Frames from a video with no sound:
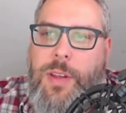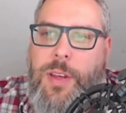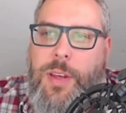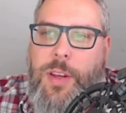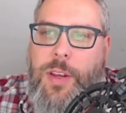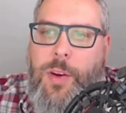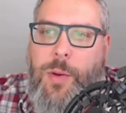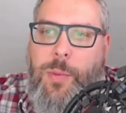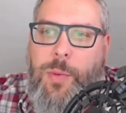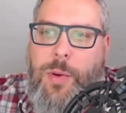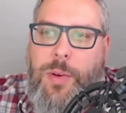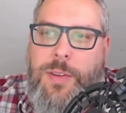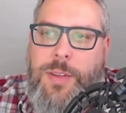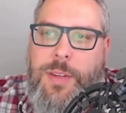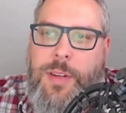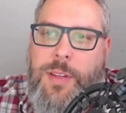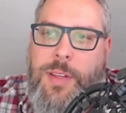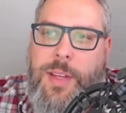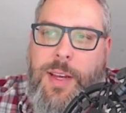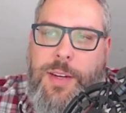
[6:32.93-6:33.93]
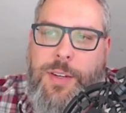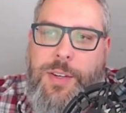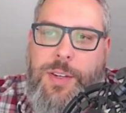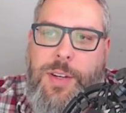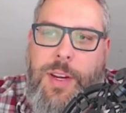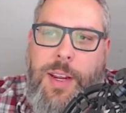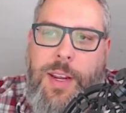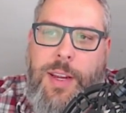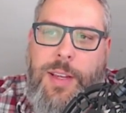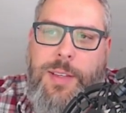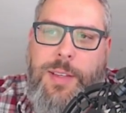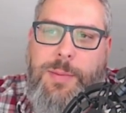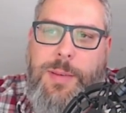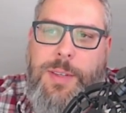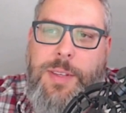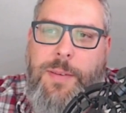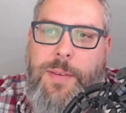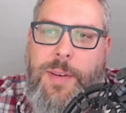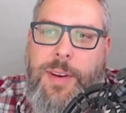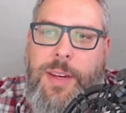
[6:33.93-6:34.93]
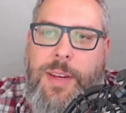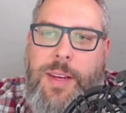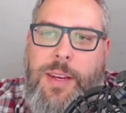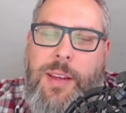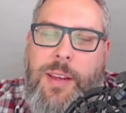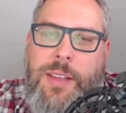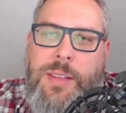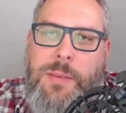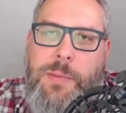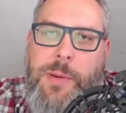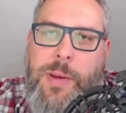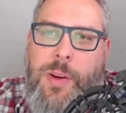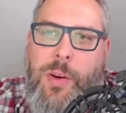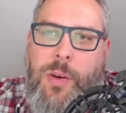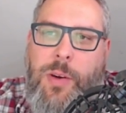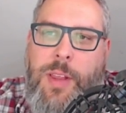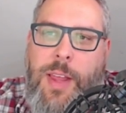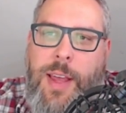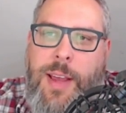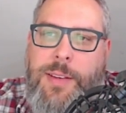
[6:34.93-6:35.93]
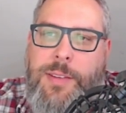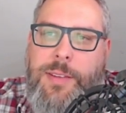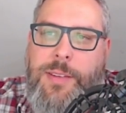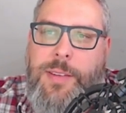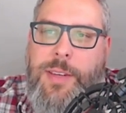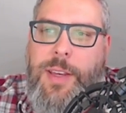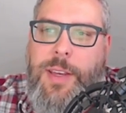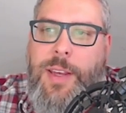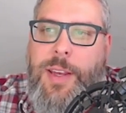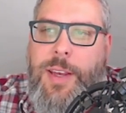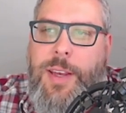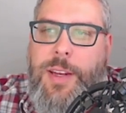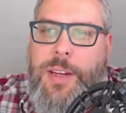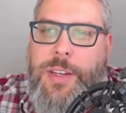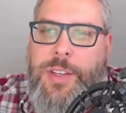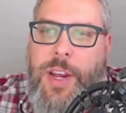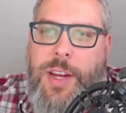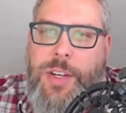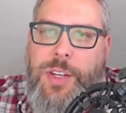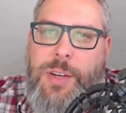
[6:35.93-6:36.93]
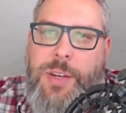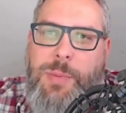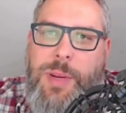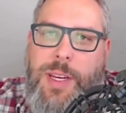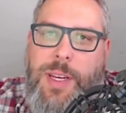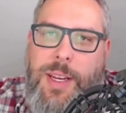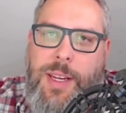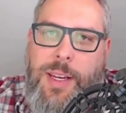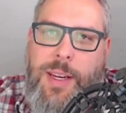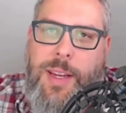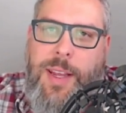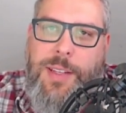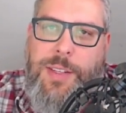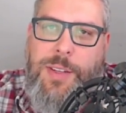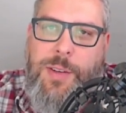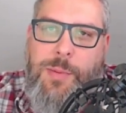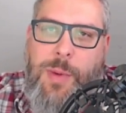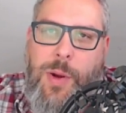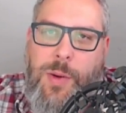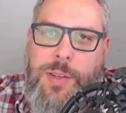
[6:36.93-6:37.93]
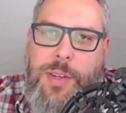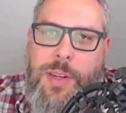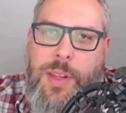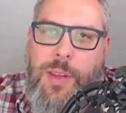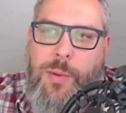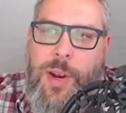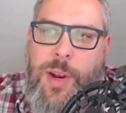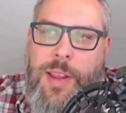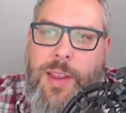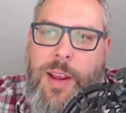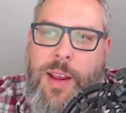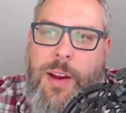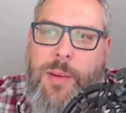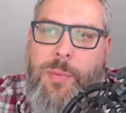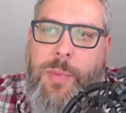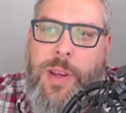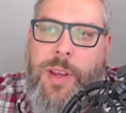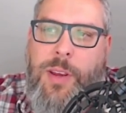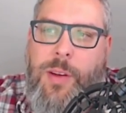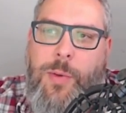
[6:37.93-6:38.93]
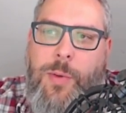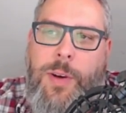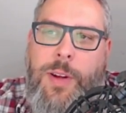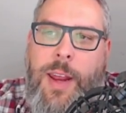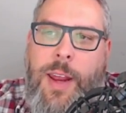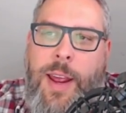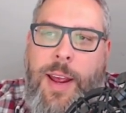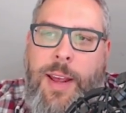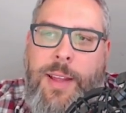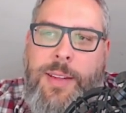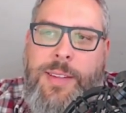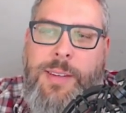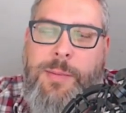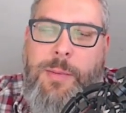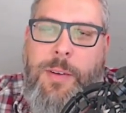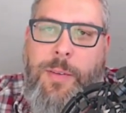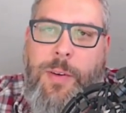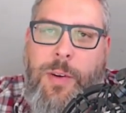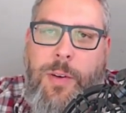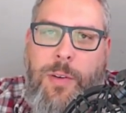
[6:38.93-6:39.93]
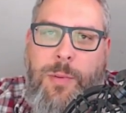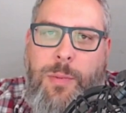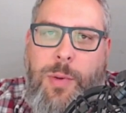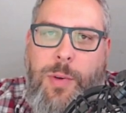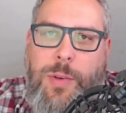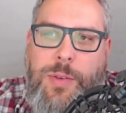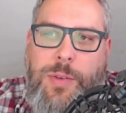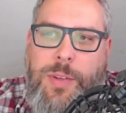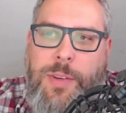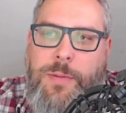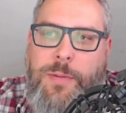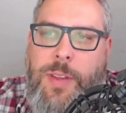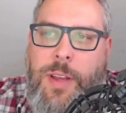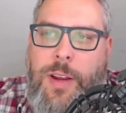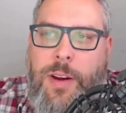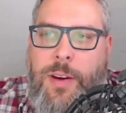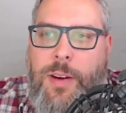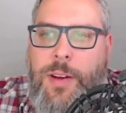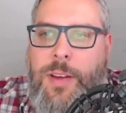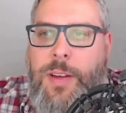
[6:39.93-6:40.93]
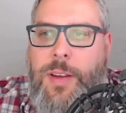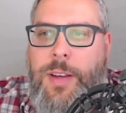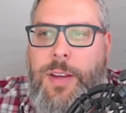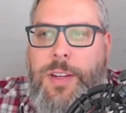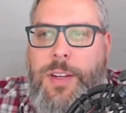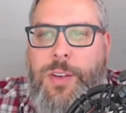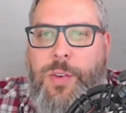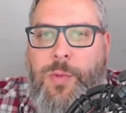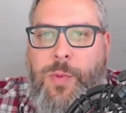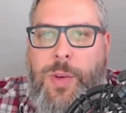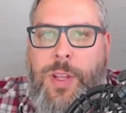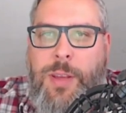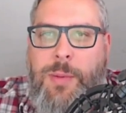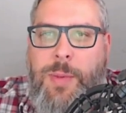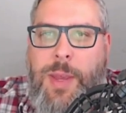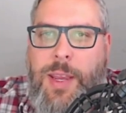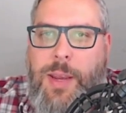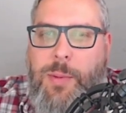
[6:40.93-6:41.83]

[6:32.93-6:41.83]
your personal touch and specific details about your class. ChatGPT gets you most of the way there, but you'll want to add some of your own personal flair to really make it